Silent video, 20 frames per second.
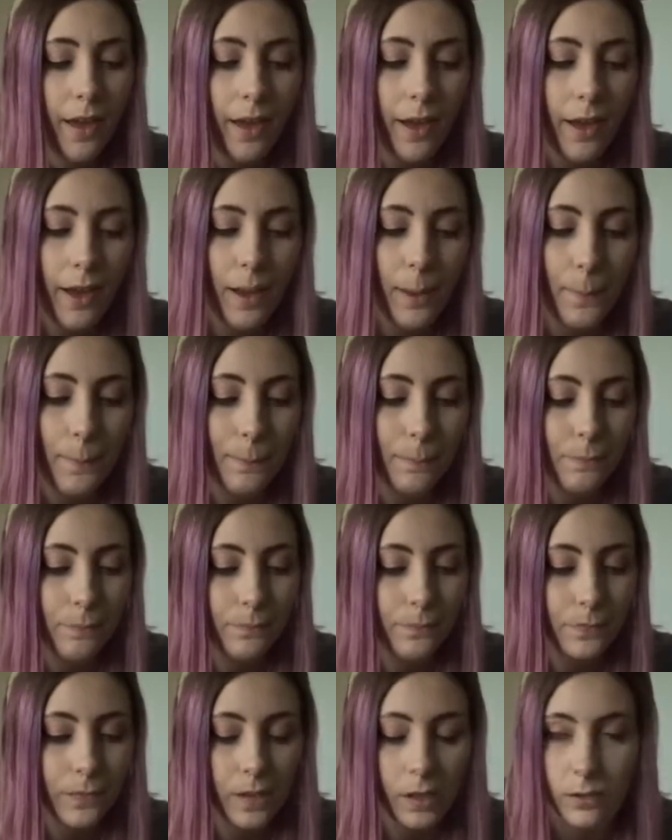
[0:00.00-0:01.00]
Um,
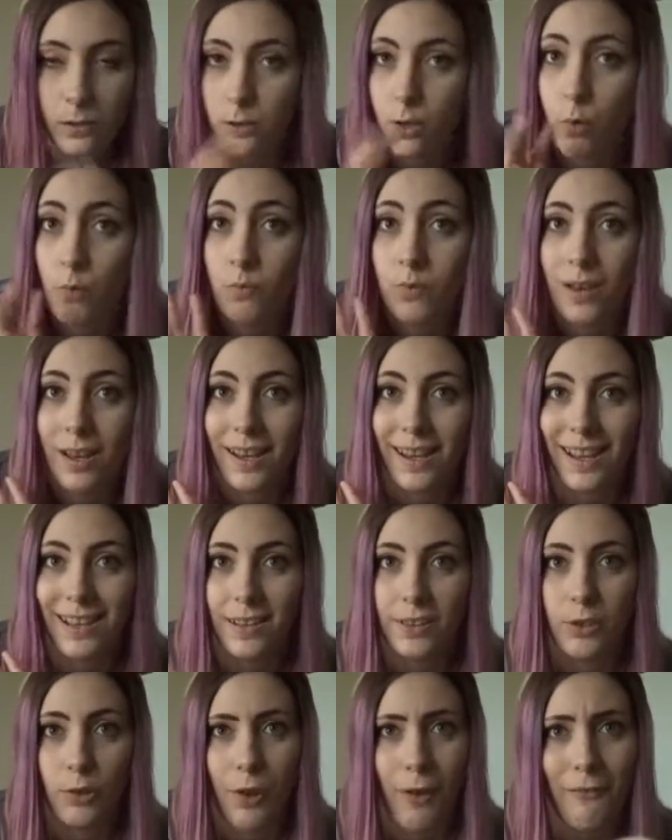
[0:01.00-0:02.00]
I don't, again,
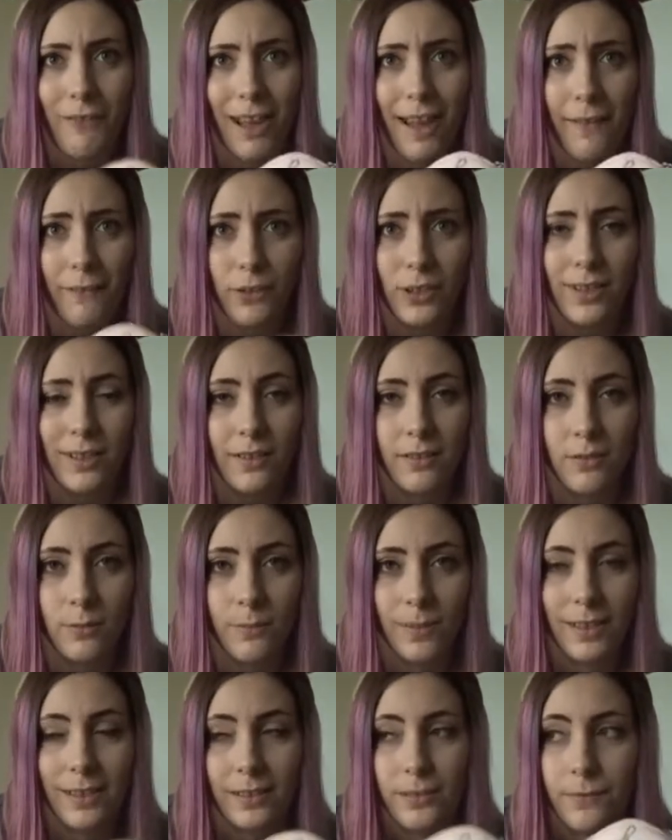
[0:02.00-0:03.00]
I don't have everything that's on
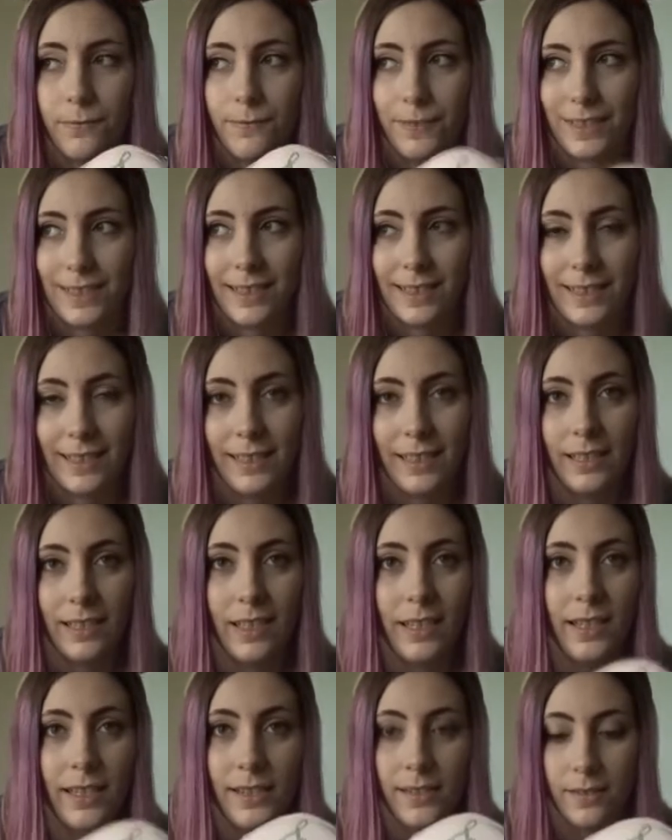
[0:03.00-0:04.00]
my list physically in
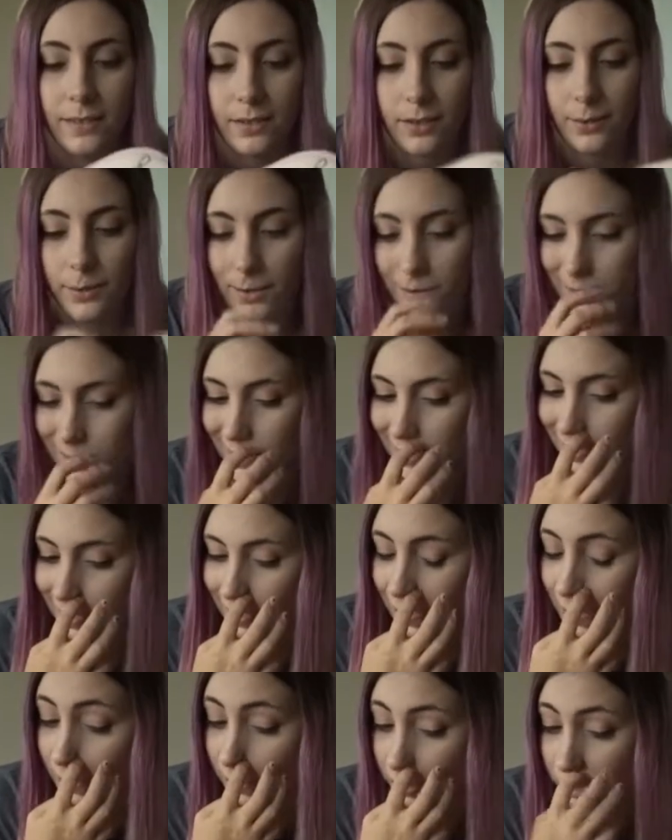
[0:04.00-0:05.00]
here, so I'll just
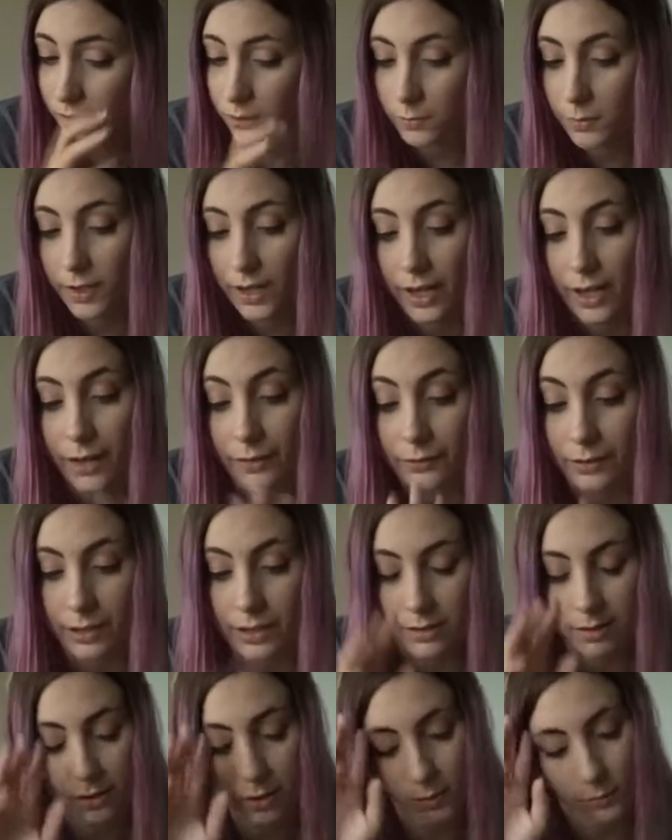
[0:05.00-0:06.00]
show you what I have and
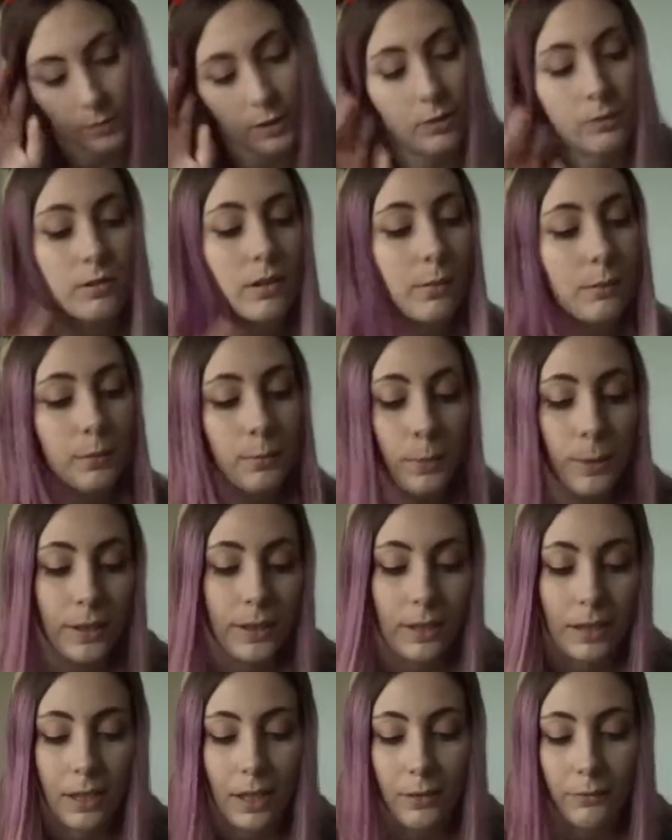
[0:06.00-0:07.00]
then tell you what else I would put
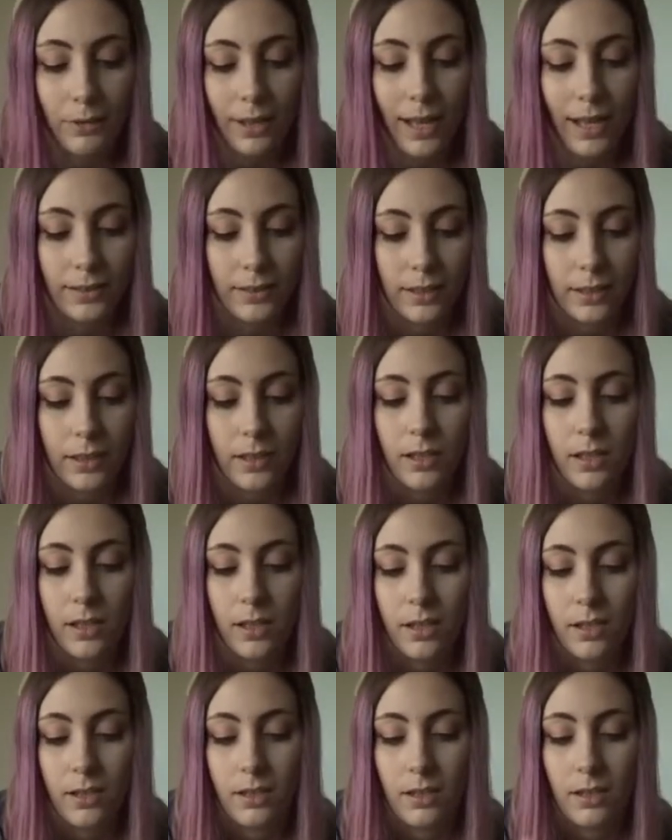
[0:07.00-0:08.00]
in there if I had it.
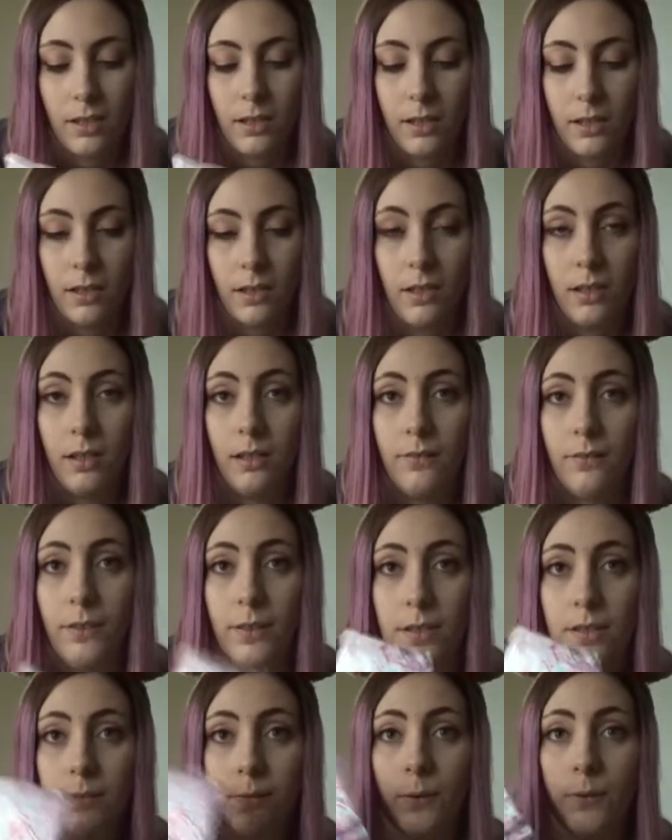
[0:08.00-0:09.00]

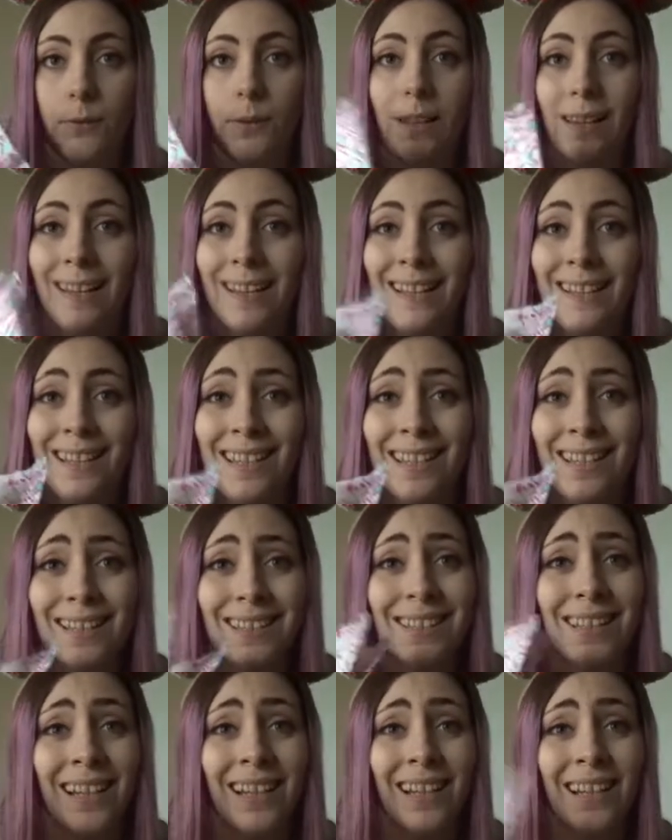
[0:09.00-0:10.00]
First of all, for the
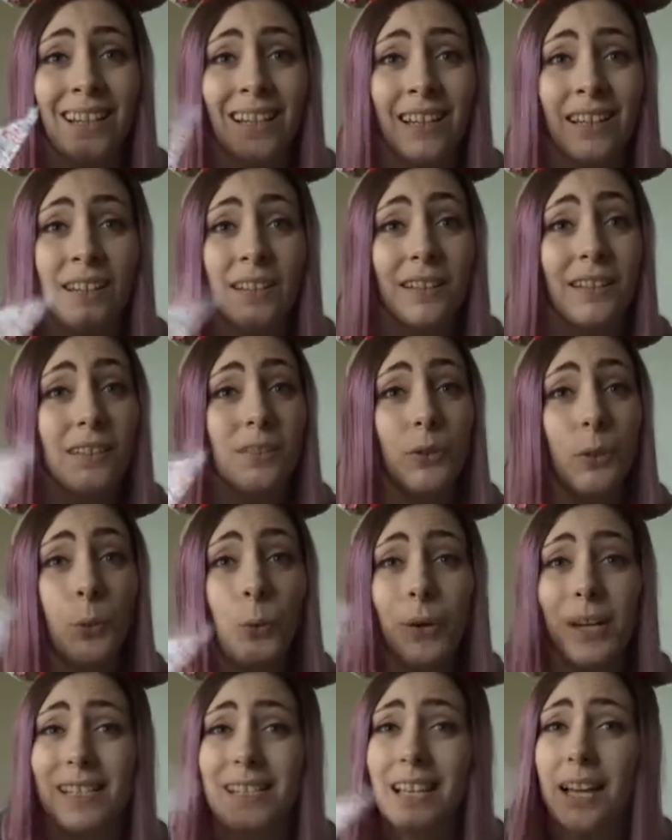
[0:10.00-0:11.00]
ladies,
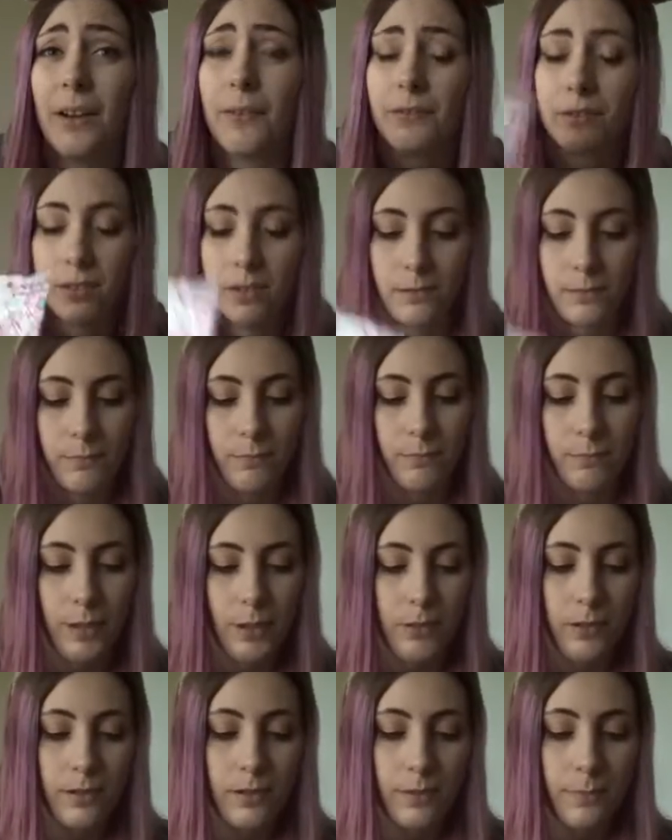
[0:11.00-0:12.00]
always have some
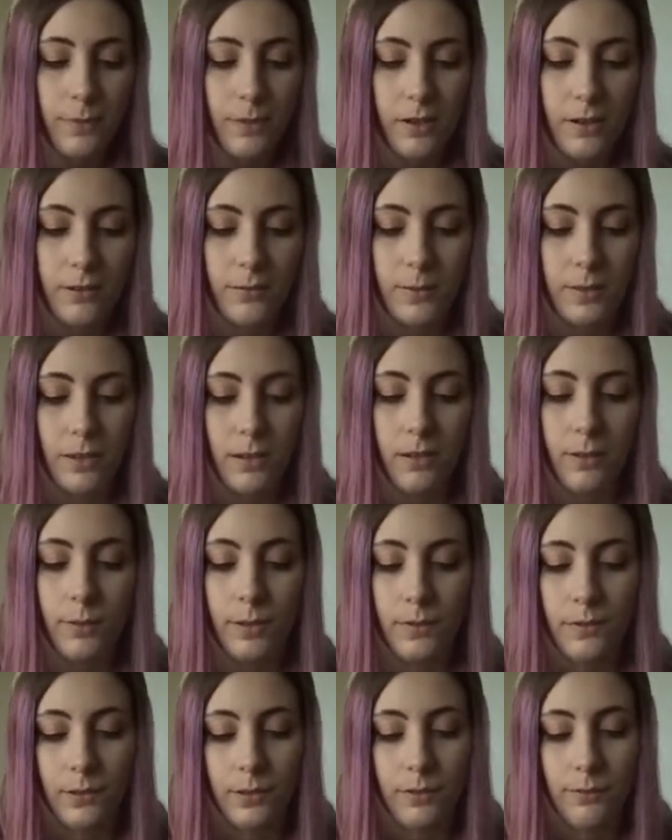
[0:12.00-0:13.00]
period supplies with you,
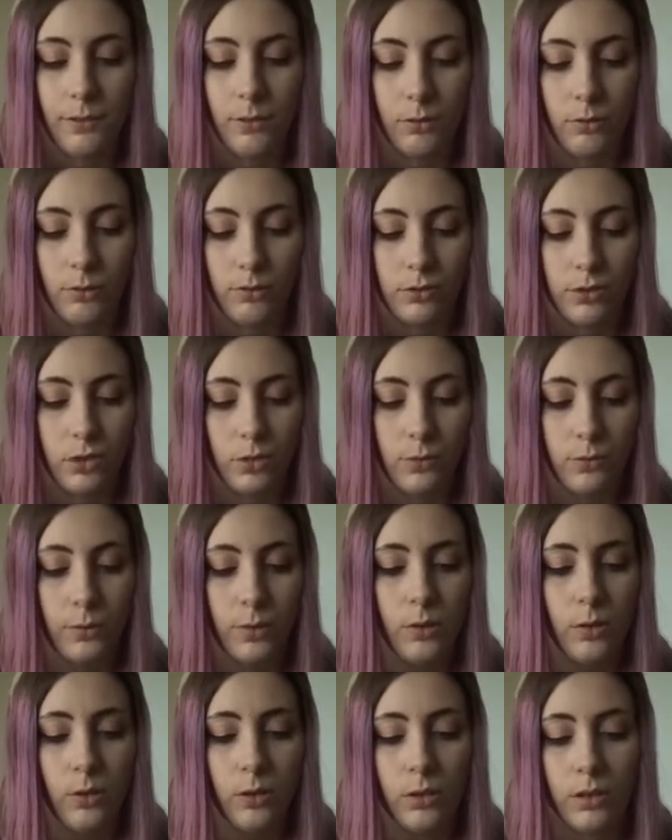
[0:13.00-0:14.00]
even if you're not due
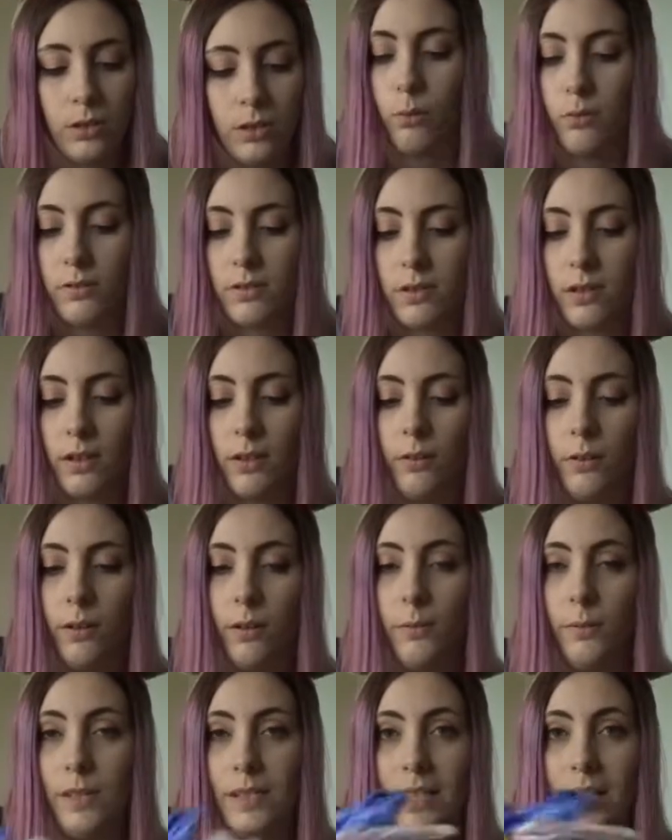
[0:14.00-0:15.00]
on. So I
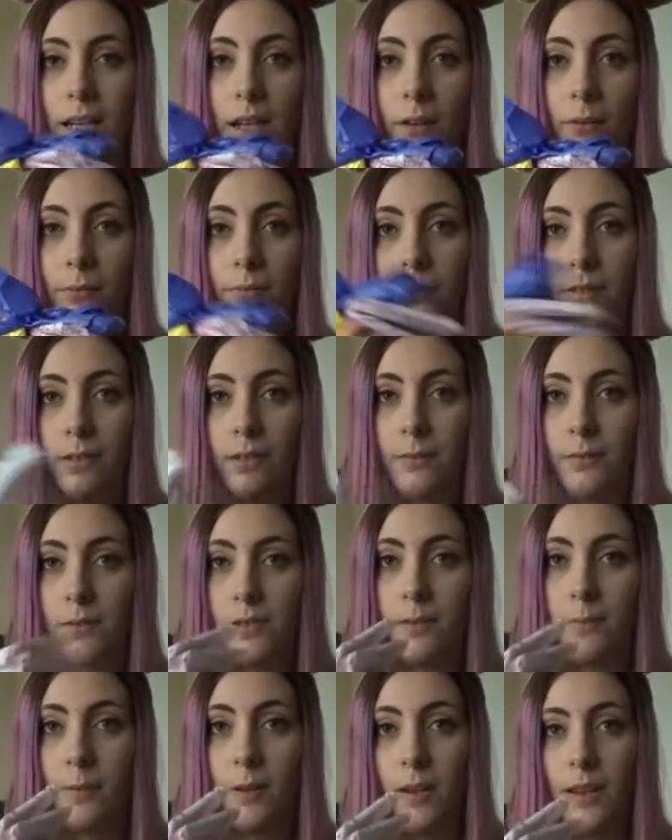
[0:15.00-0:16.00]
always have
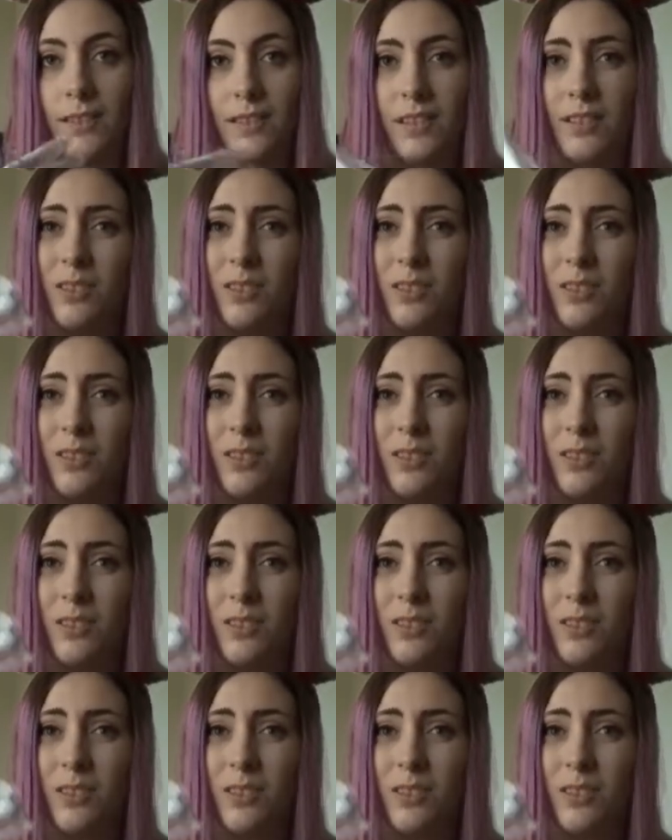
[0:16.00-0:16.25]
different supplies.